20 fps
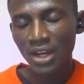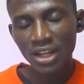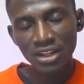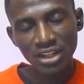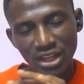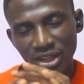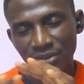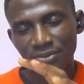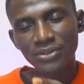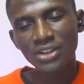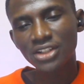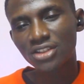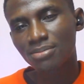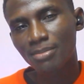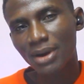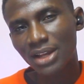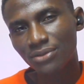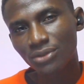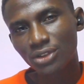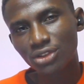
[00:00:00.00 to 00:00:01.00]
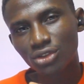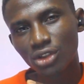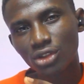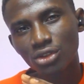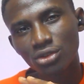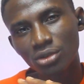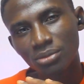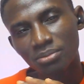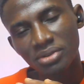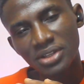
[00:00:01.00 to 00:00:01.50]
The Infinix smartphone is going
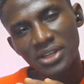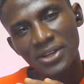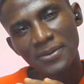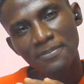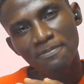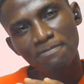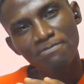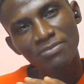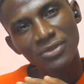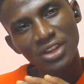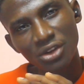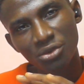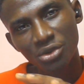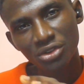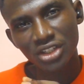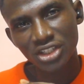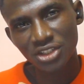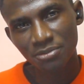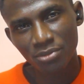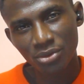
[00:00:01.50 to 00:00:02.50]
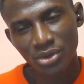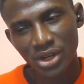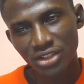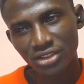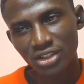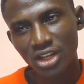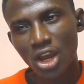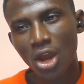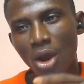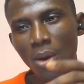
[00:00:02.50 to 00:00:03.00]
to be a good experience.